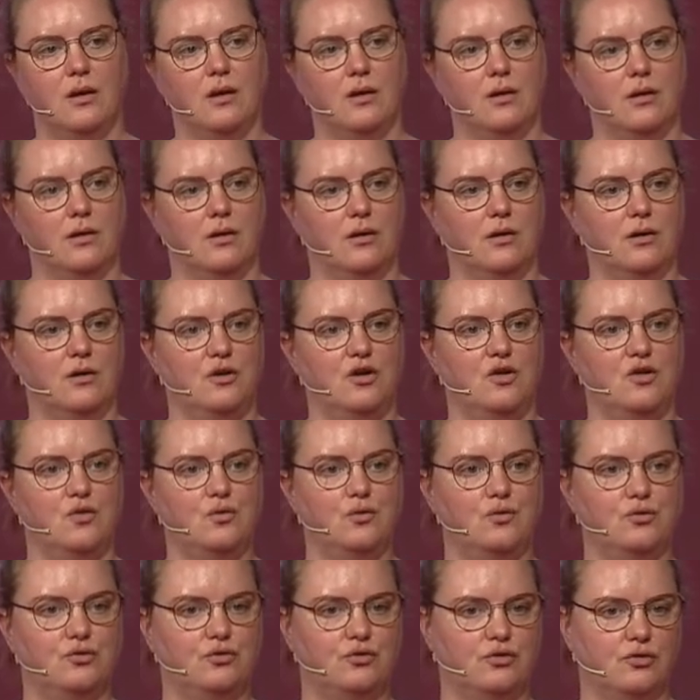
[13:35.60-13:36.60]
Uh,
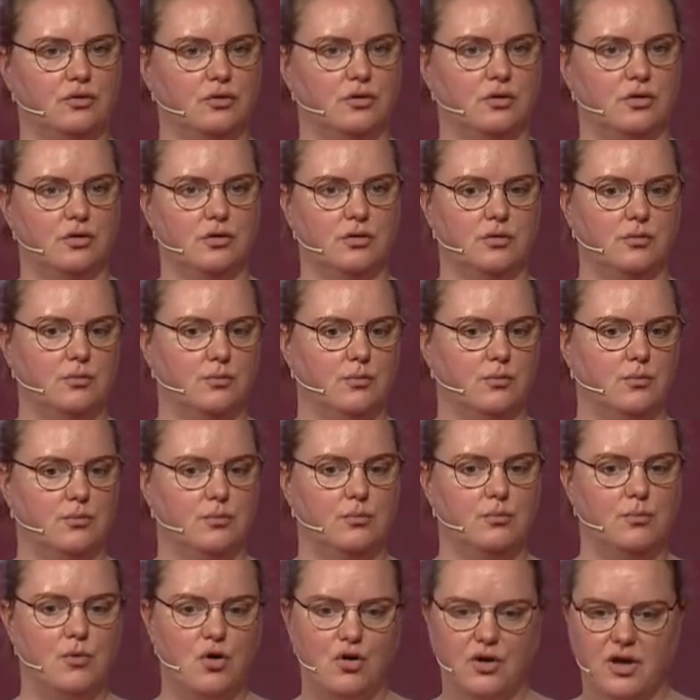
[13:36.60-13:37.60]
use um,
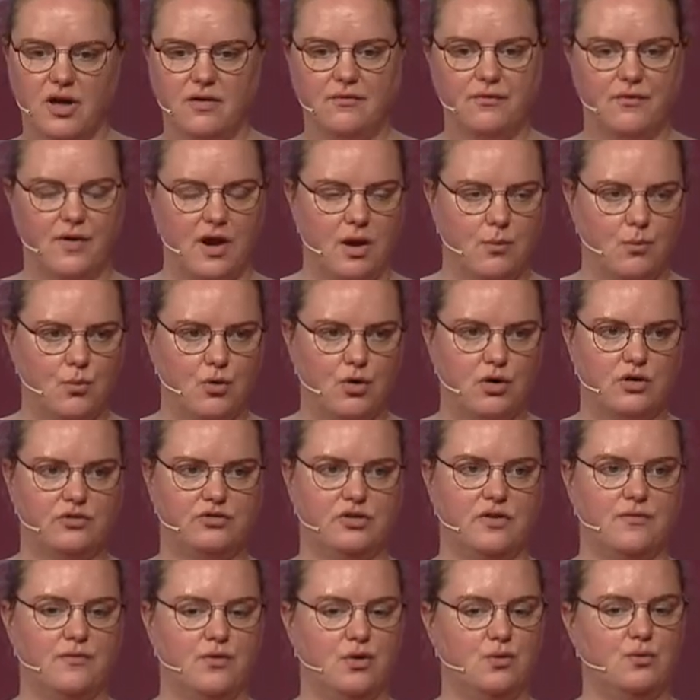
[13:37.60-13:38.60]
mocking
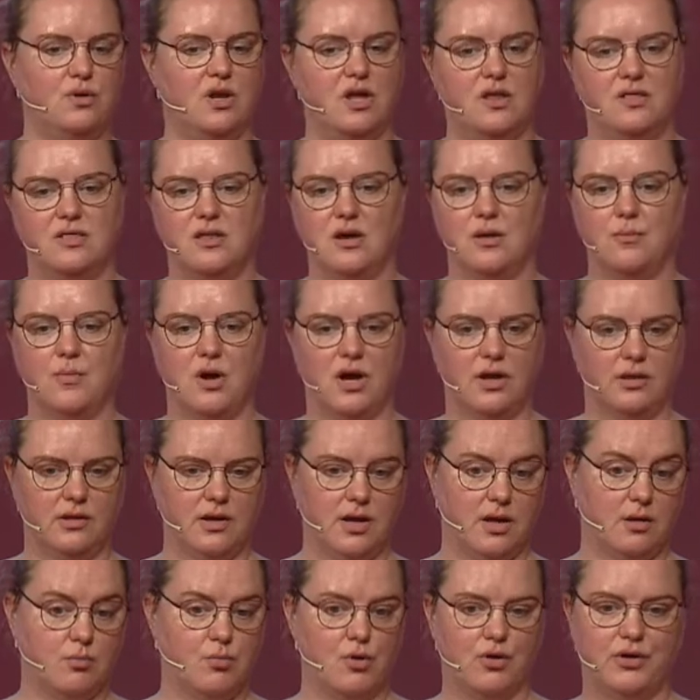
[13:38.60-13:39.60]
frameworks if you need them. I
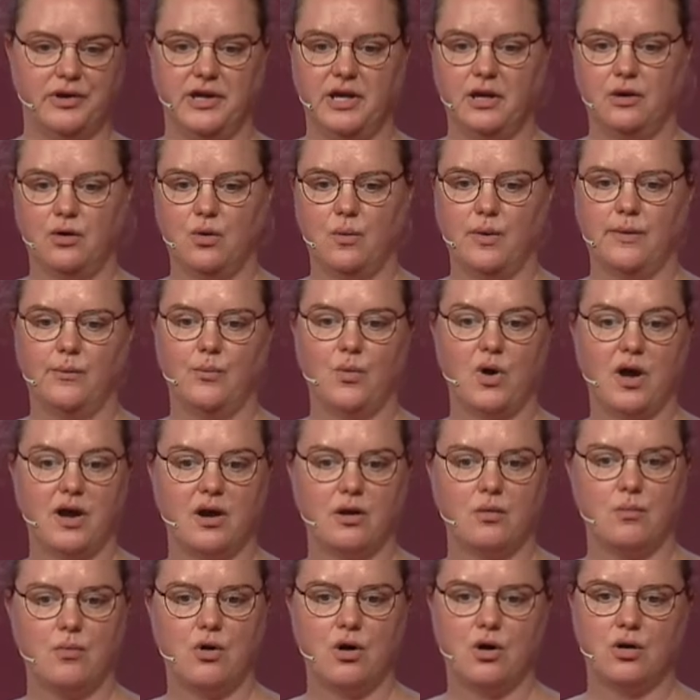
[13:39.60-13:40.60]
like Mockito and
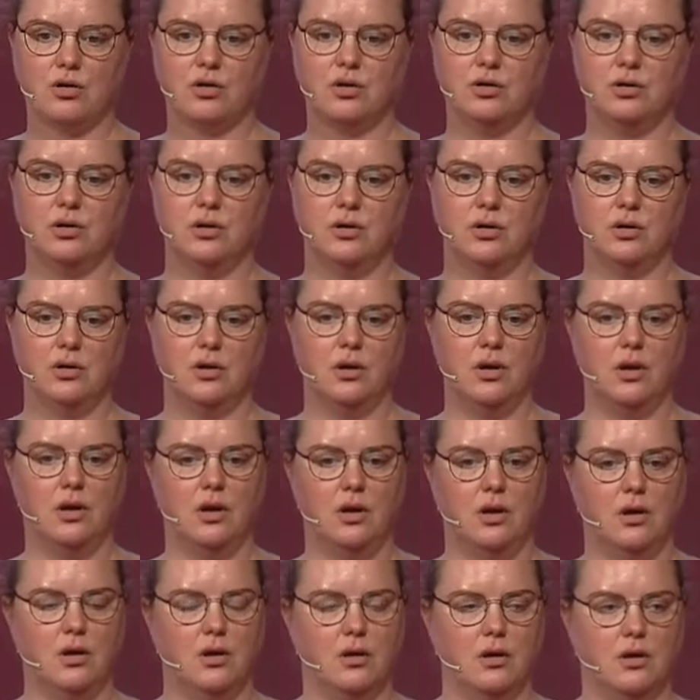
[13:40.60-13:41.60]
WireMock.
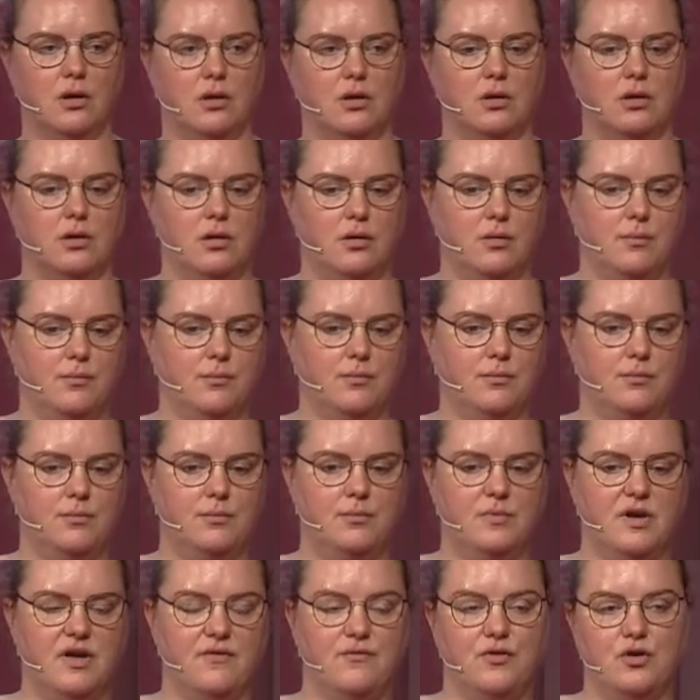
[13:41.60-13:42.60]
Um,
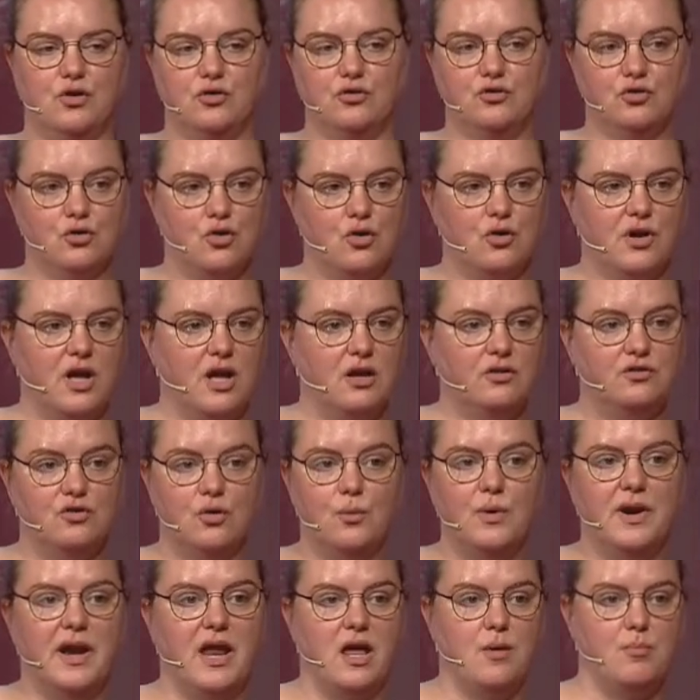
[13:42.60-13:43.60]
if you're talking
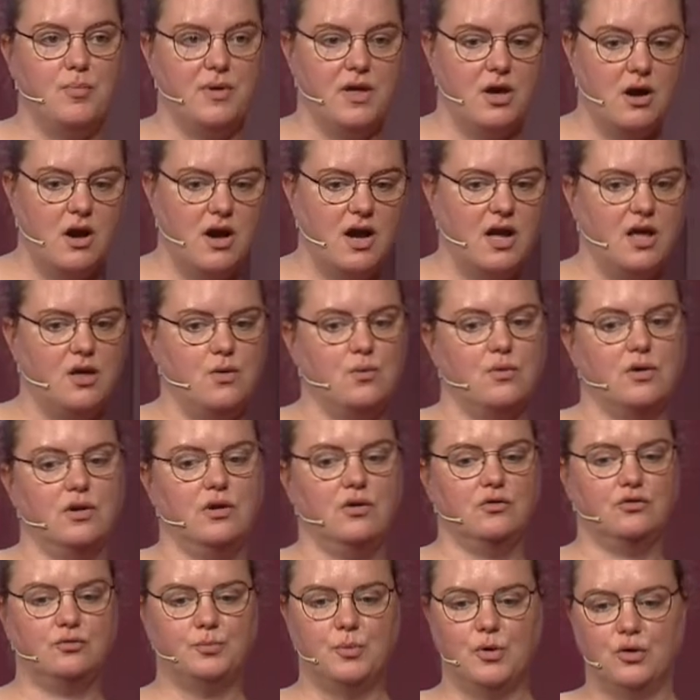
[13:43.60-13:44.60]
to an A P I, you can
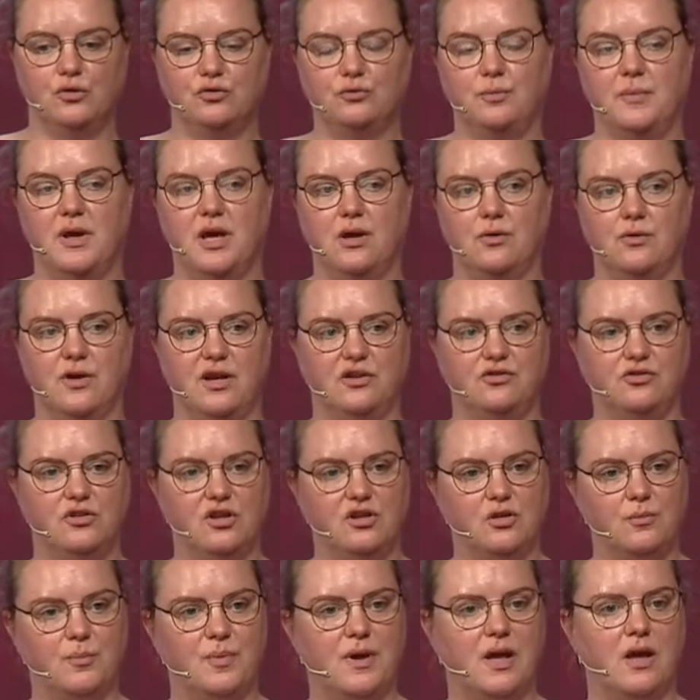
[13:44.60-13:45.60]
use Postman or H T
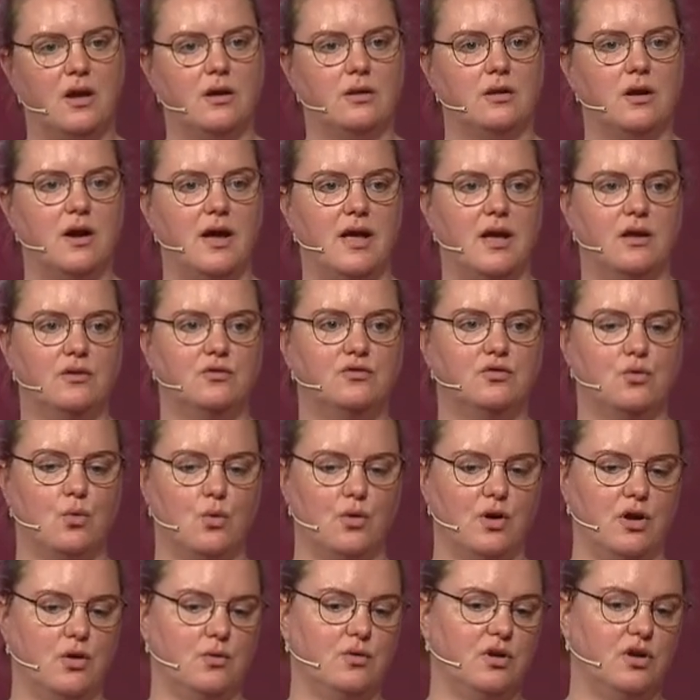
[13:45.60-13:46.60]
T P client,
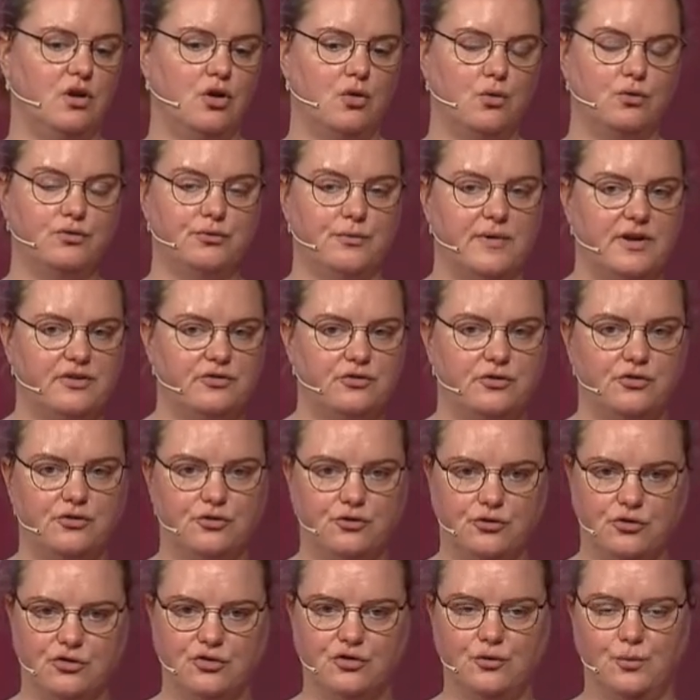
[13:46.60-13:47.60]
or you can use Rest
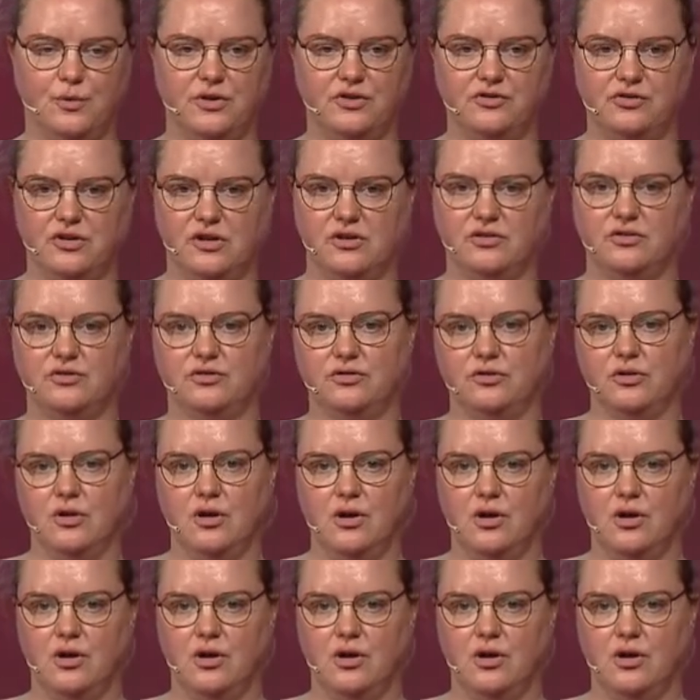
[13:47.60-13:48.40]
Assured, which is